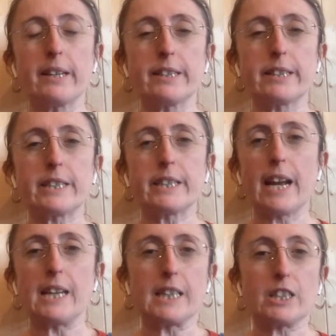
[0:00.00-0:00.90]
just in
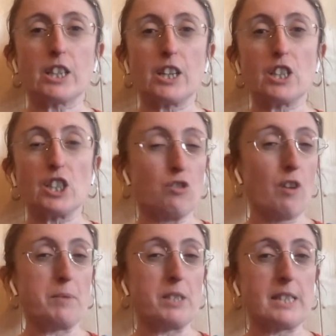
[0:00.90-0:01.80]
case that's going to
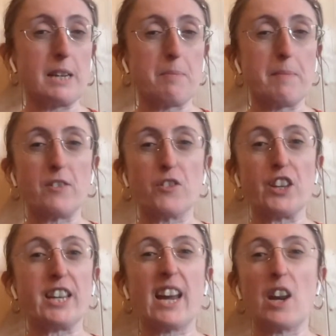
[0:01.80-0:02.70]
disrupt your sleep and mean
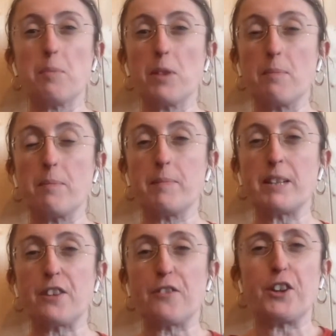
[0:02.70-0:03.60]
getting up in the
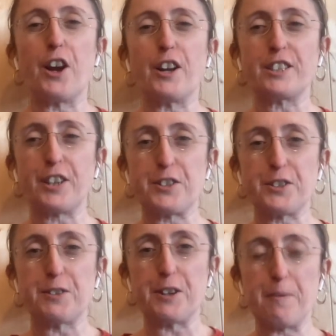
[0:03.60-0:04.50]
middle of the night to go
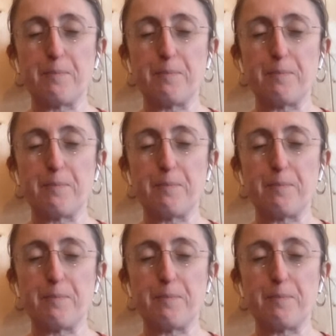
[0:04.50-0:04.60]
toilet.